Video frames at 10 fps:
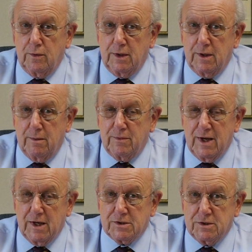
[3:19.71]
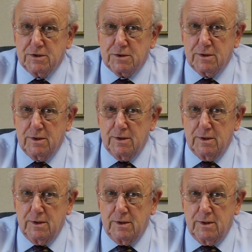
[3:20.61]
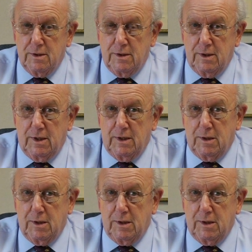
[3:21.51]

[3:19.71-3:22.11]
income taxes in